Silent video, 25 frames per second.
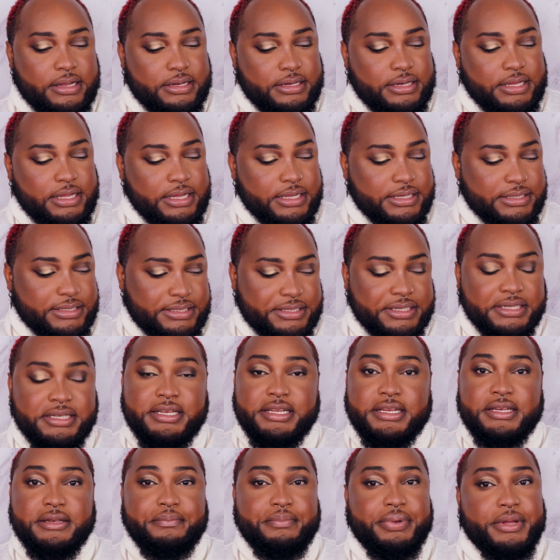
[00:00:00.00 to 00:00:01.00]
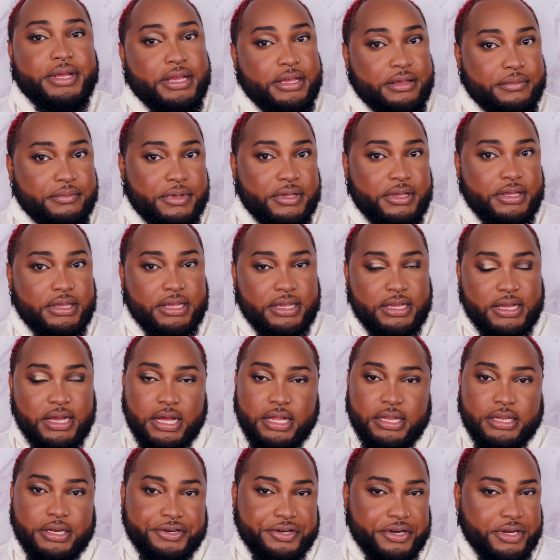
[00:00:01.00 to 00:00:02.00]
the intended pigment and
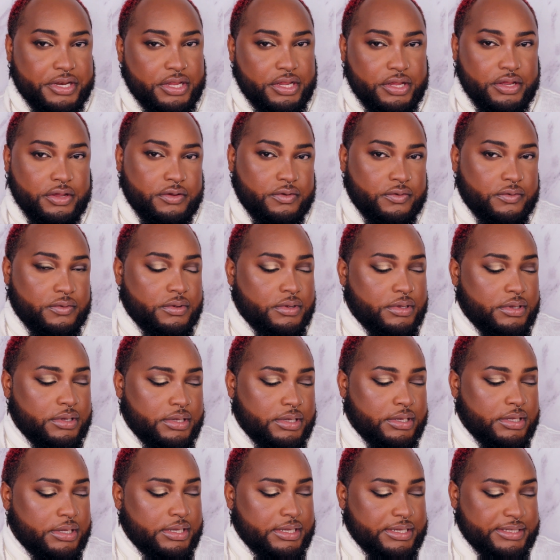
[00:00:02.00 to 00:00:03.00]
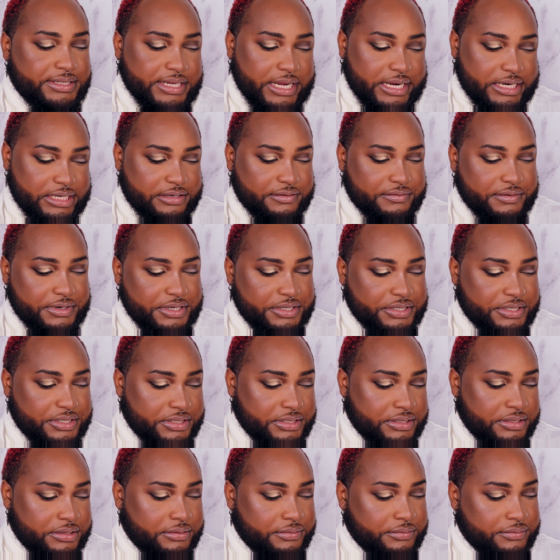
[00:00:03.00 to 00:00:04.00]
color and hue and
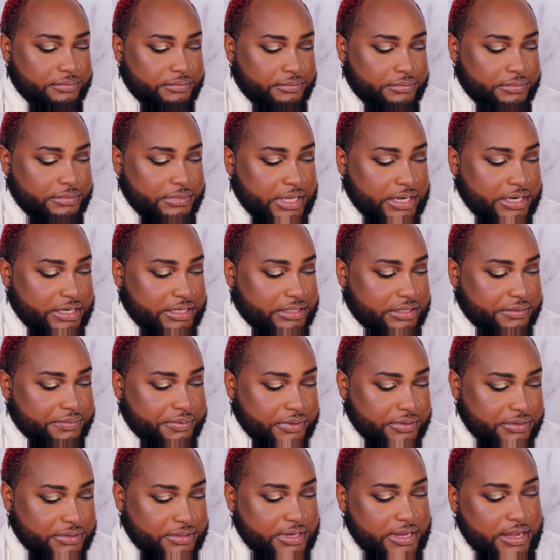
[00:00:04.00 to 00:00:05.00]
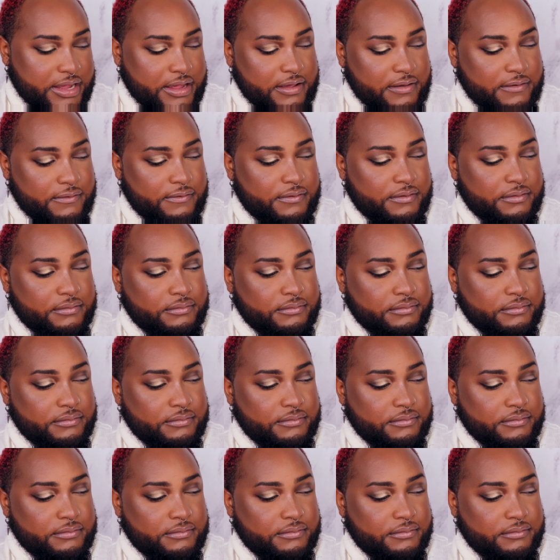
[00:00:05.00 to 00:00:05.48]
saturation that it's supposed to have.